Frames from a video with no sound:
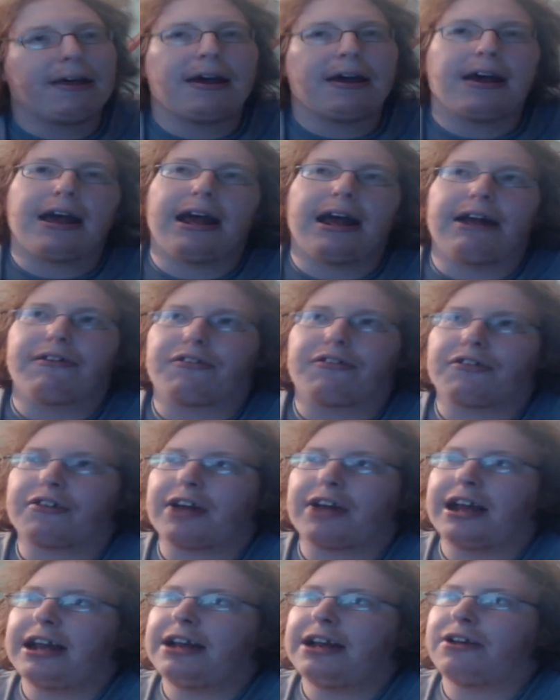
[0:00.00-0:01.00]
and
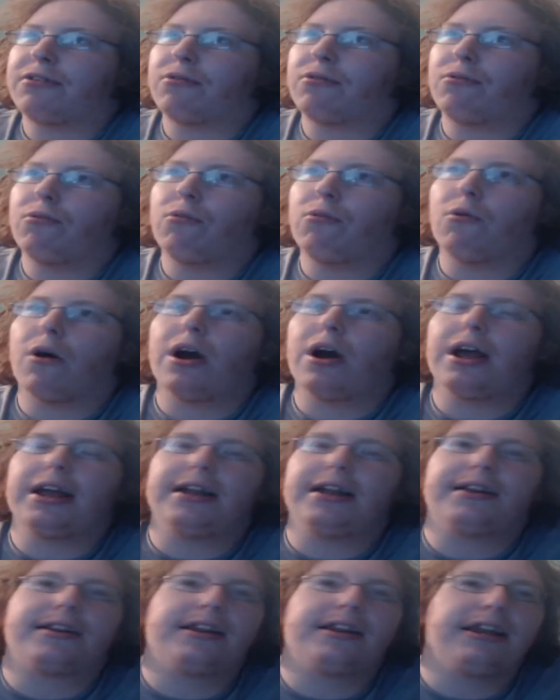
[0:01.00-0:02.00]
change what
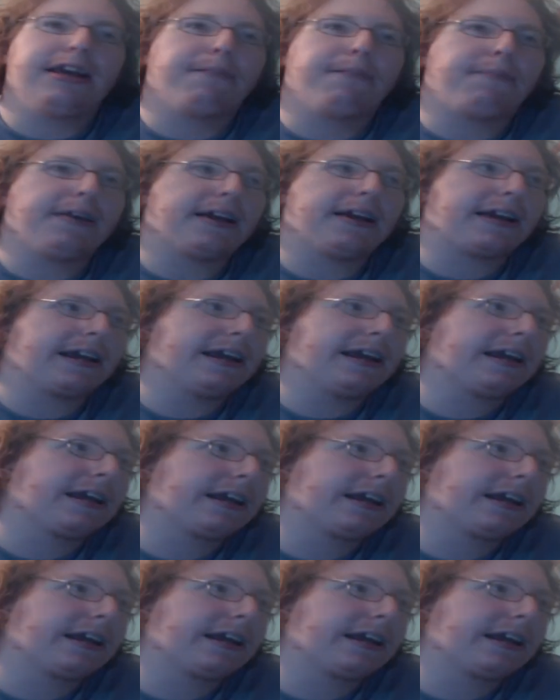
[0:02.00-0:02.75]
Into the Abyss is,